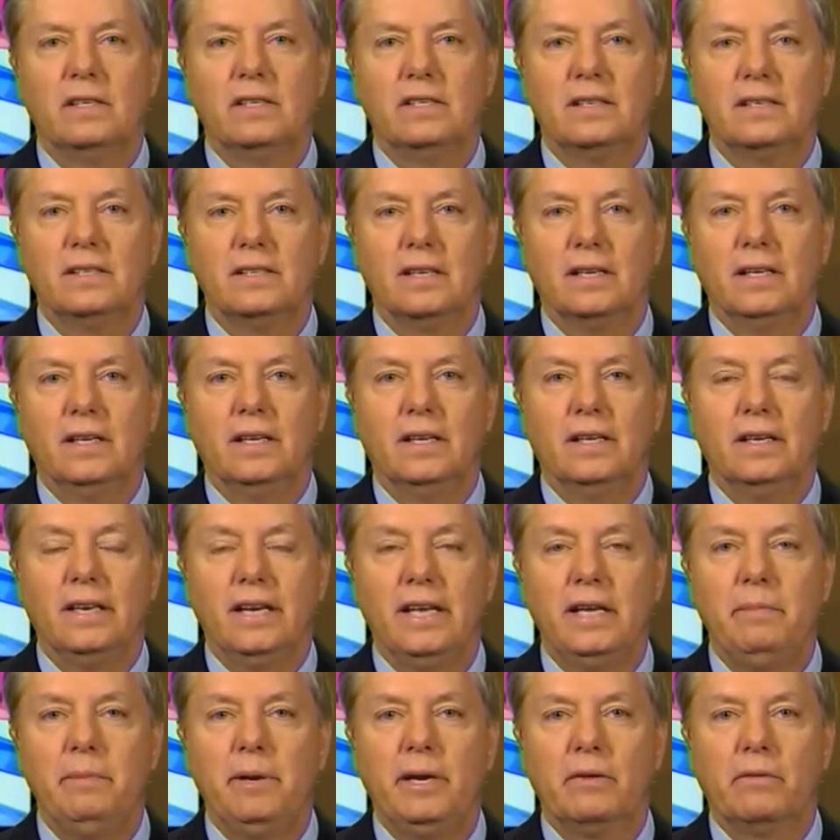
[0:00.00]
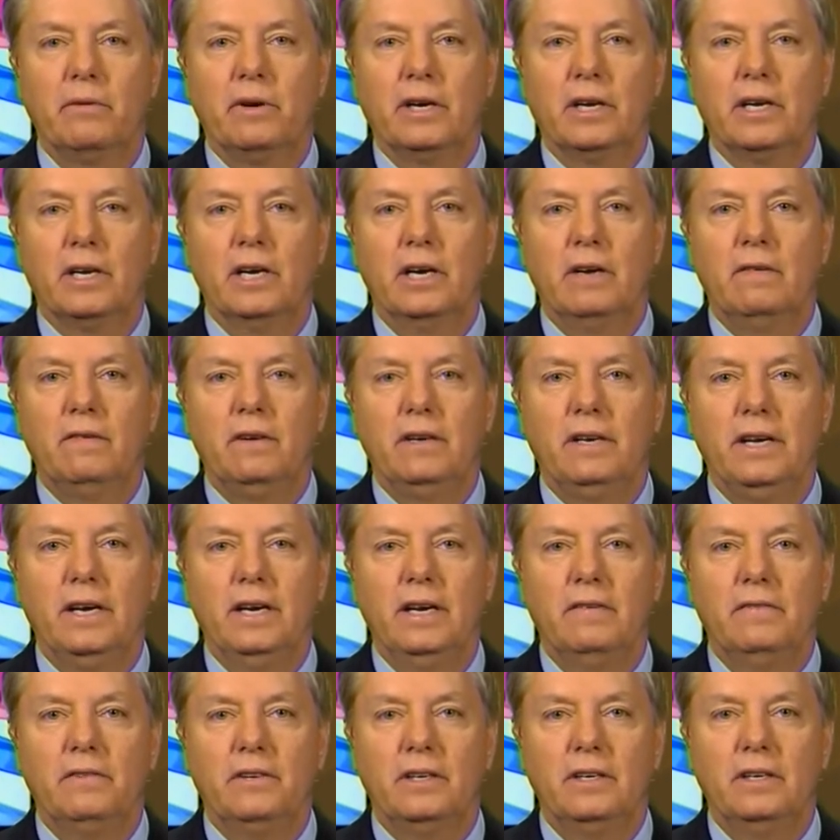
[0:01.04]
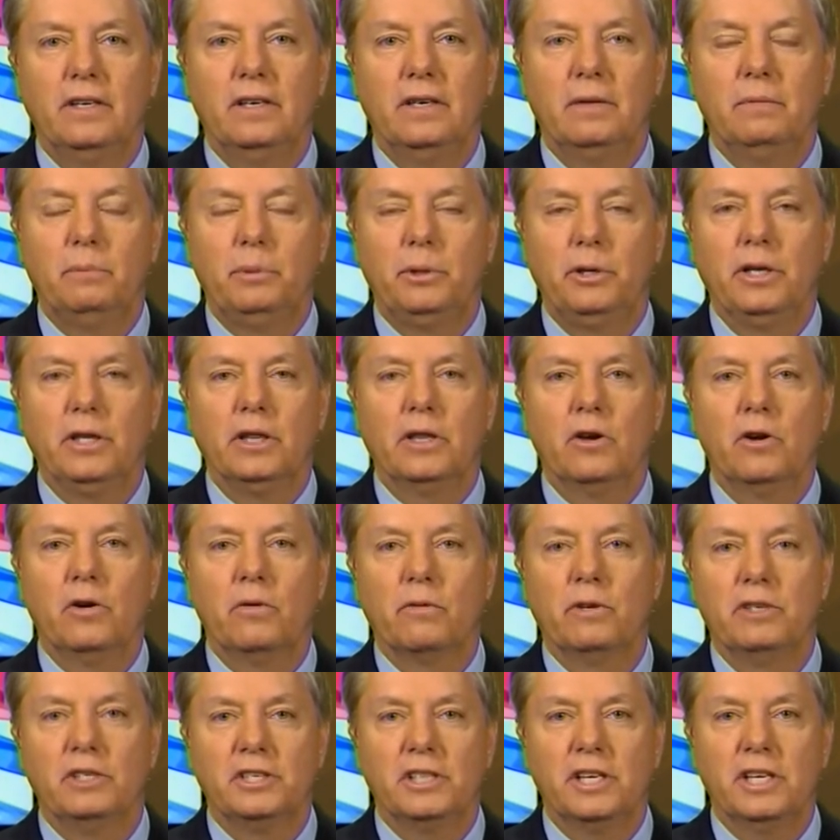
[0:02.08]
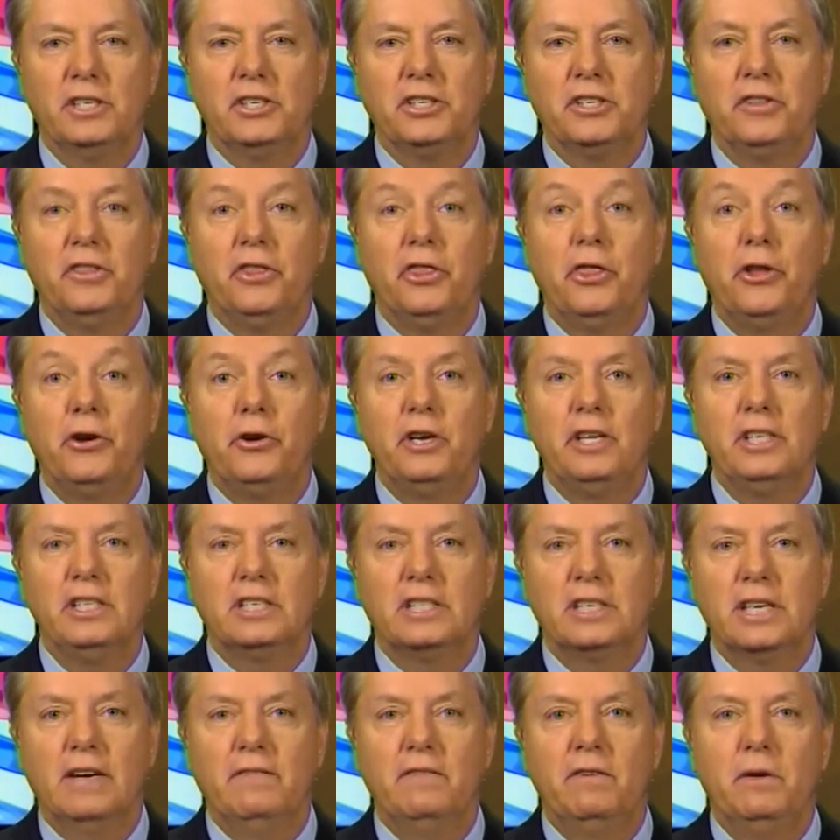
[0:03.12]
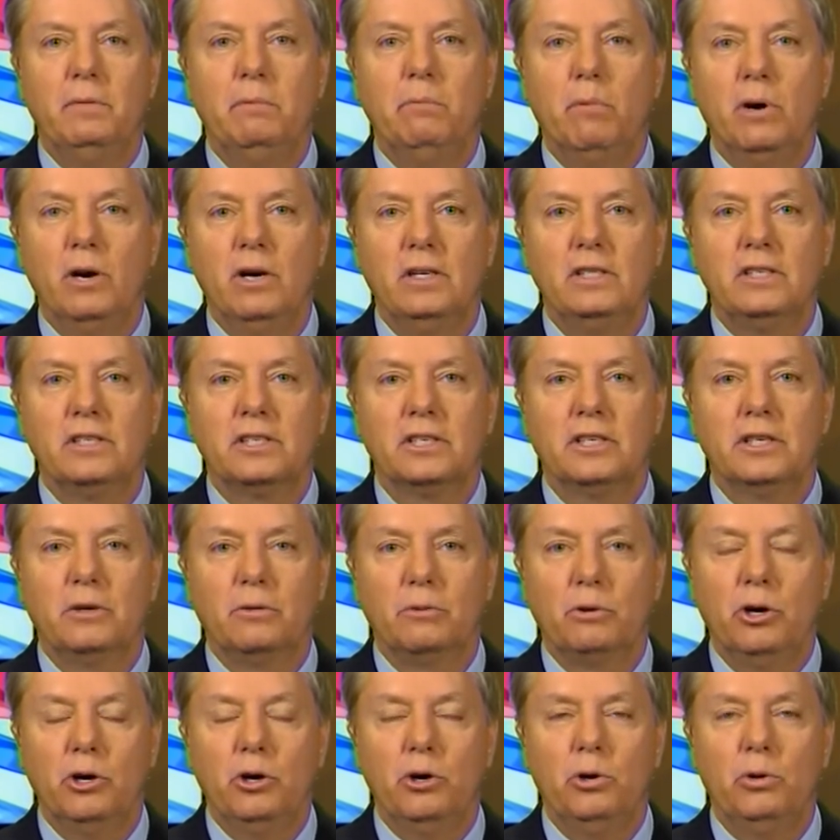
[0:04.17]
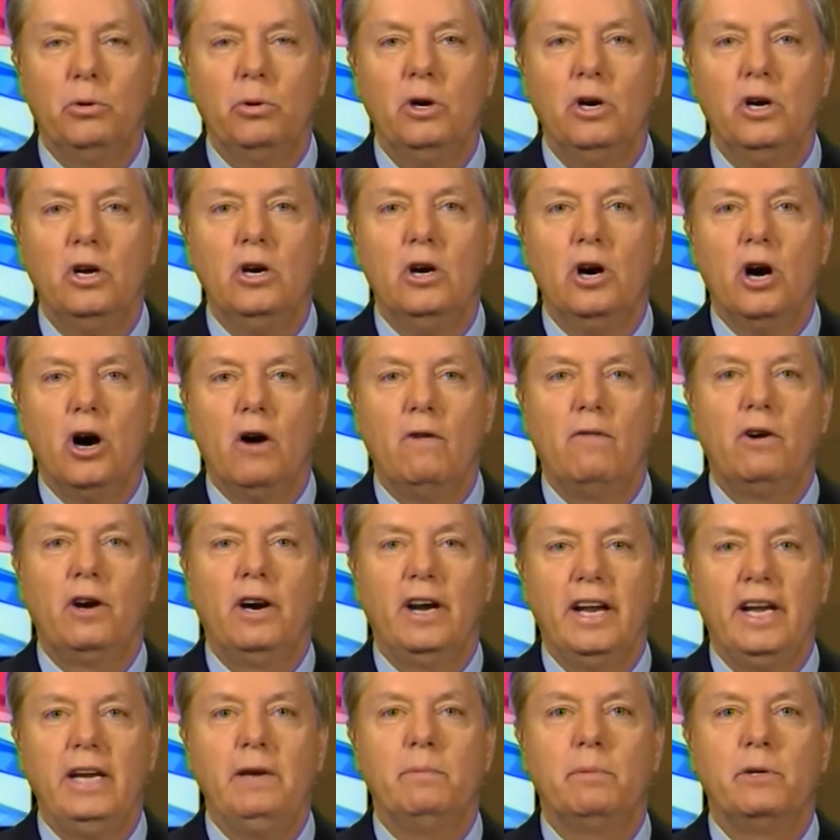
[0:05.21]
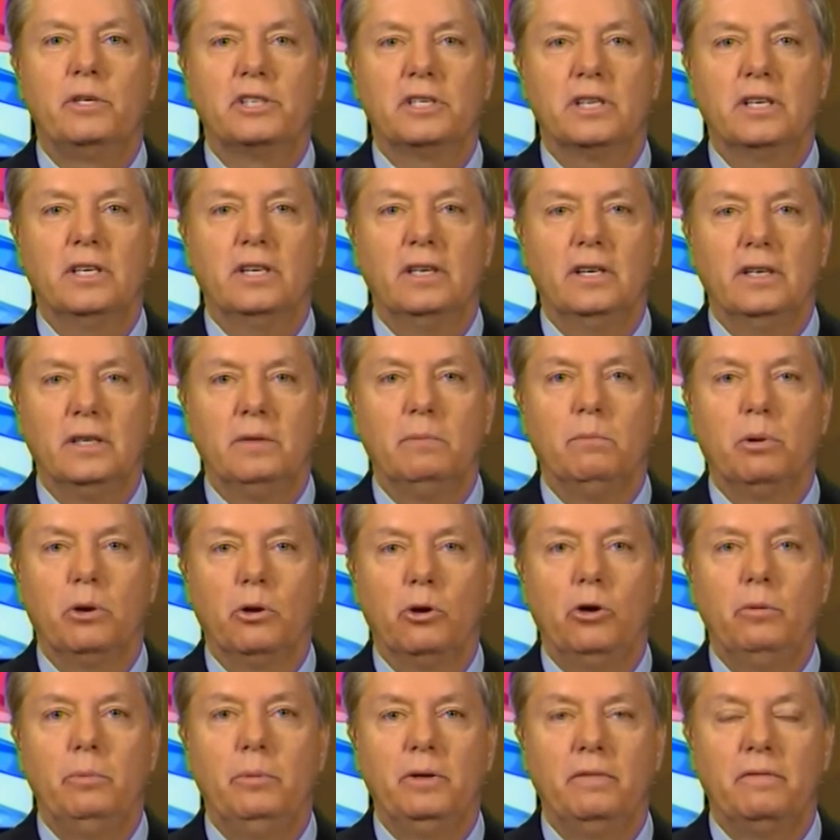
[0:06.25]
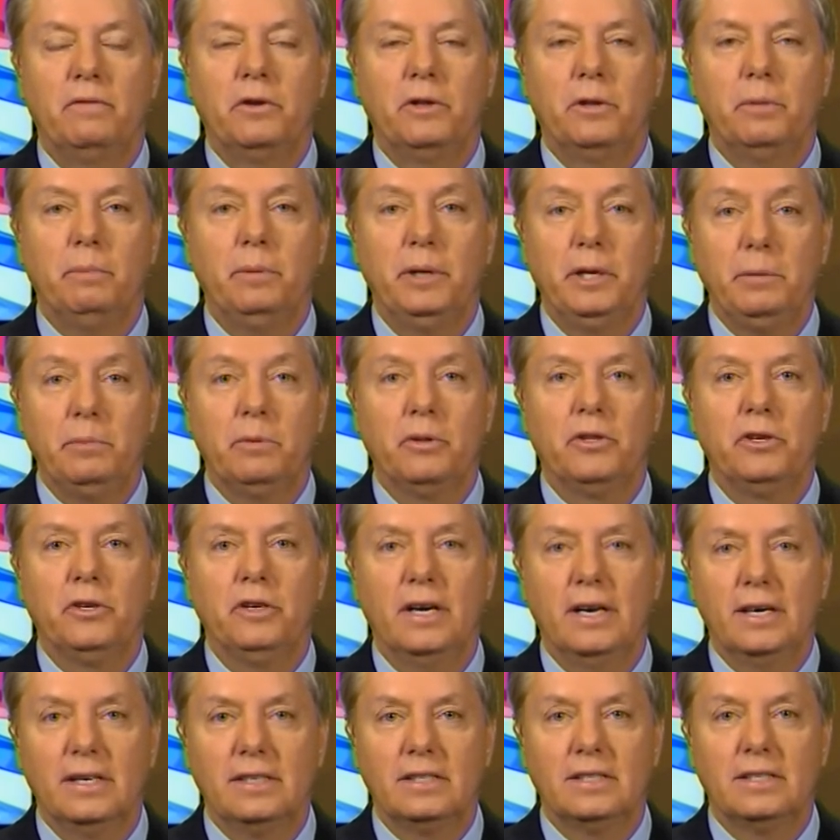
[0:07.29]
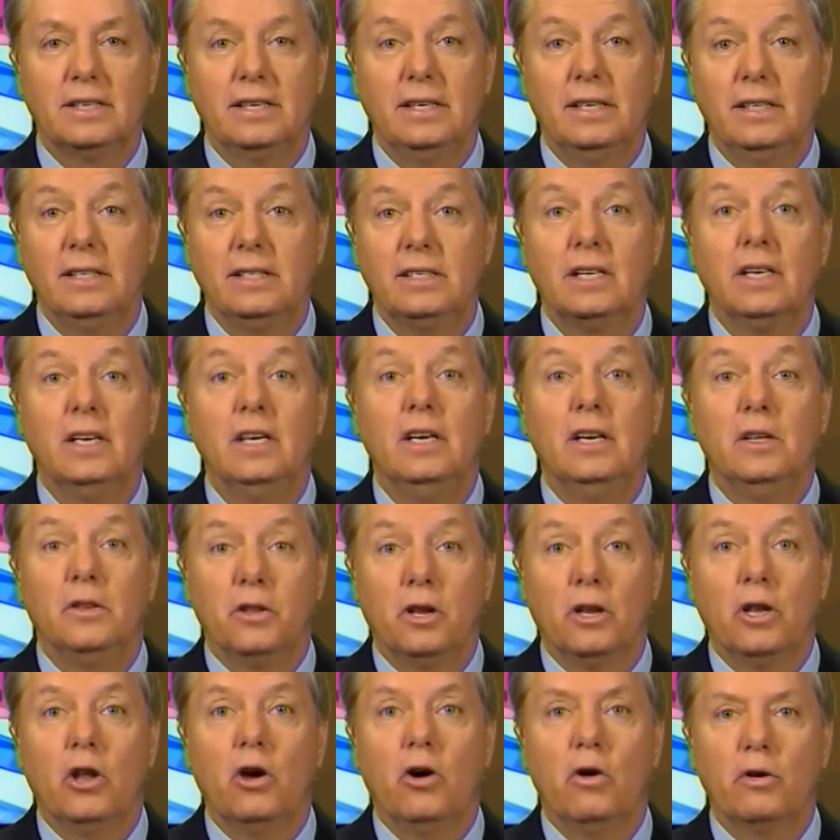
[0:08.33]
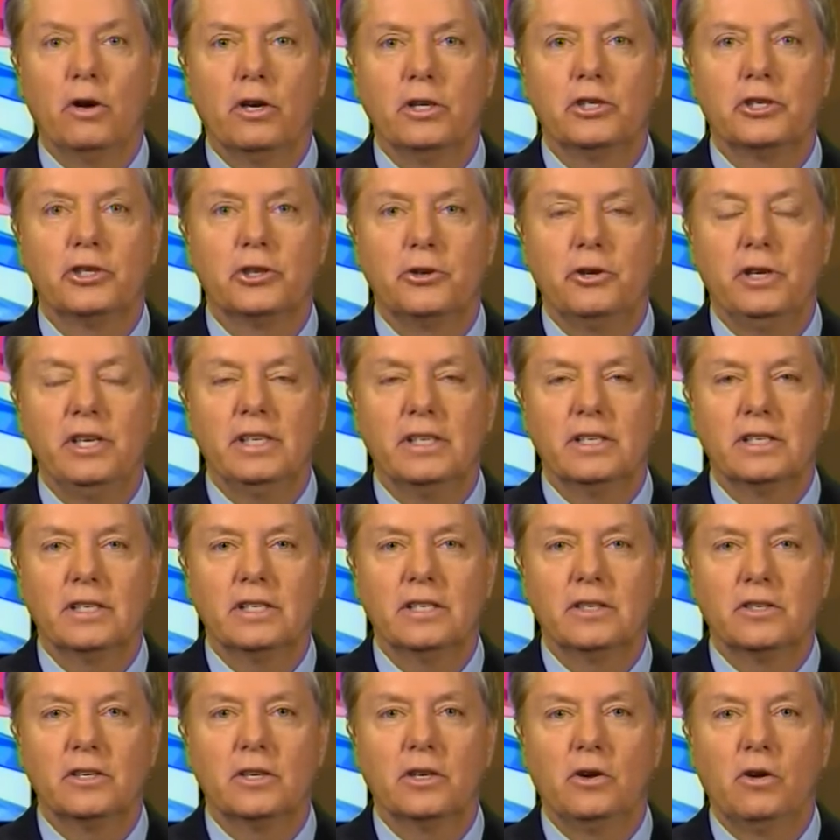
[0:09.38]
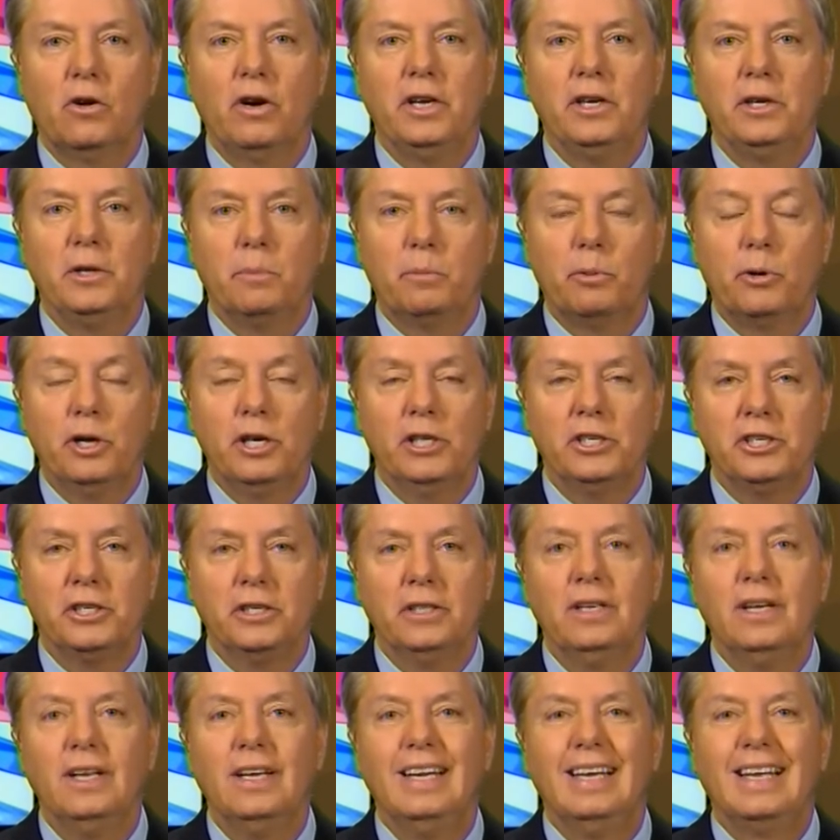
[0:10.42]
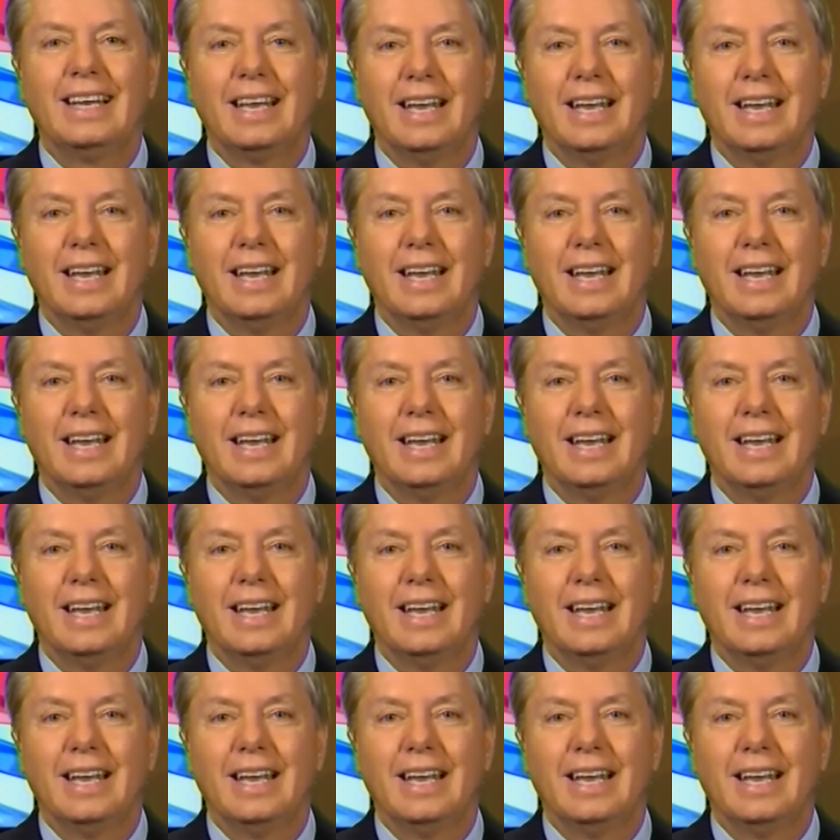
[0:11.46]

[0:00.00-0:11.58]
This is an anemic recovery after a pretty long recession, 37 months in a row over 8% unemployment for the people of the United States, the longest streak since the Great Depression.